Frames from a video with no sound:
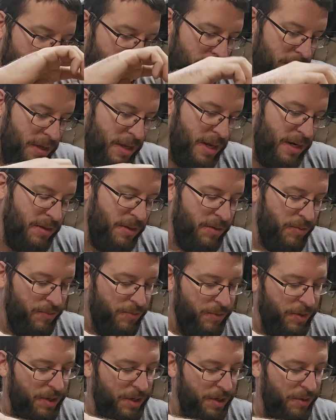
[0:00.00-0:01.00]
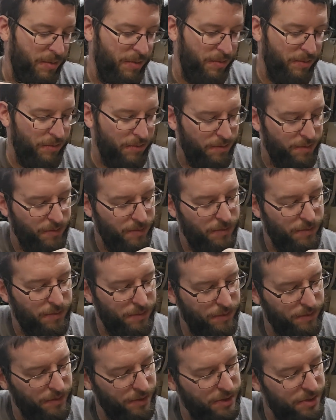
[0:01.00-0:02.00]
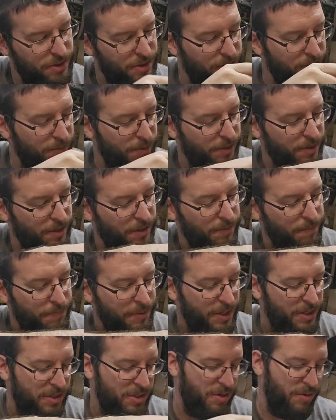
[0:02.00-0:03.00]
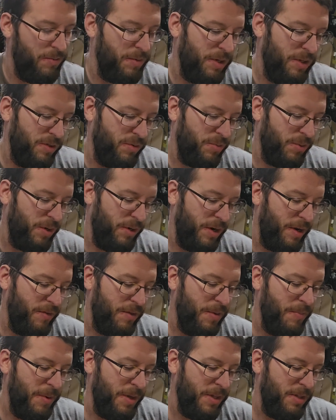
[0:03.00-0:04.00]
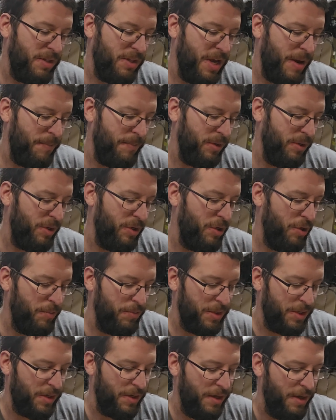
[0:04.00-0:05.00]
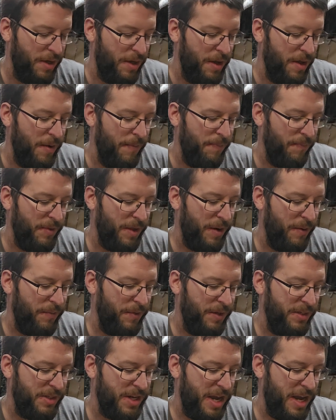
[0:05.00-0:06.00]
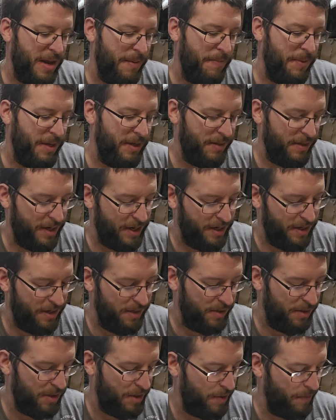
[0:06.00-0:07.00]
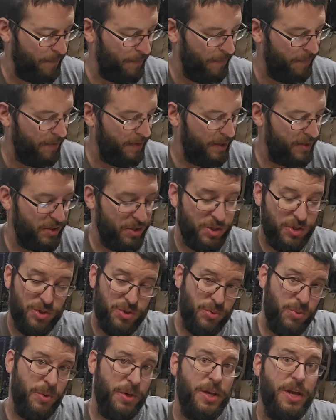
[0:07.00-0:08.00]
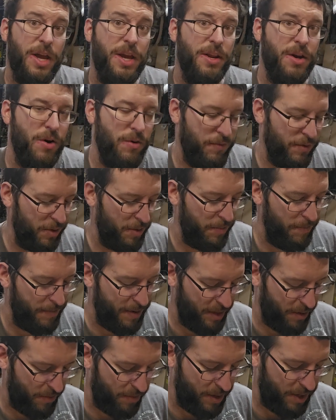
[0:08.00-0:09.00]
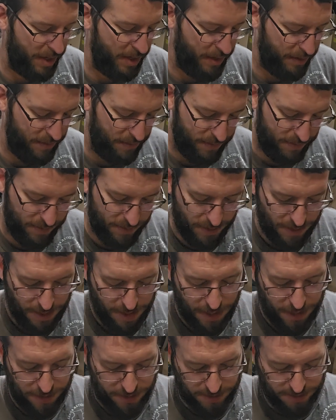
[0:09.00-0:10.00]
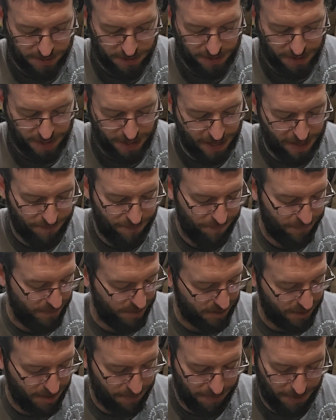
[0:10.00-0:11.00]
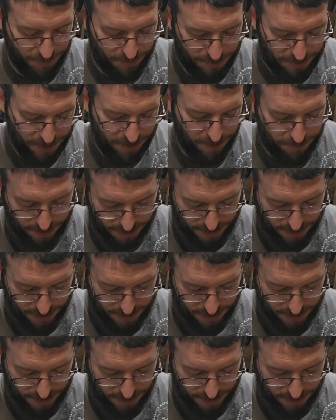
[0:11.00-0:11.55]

I got a little, you can see where the piston rings were and everything, but it's kept lubed and everything's happy in there. So that's 28 over, by the way. Didn't see that assembly video.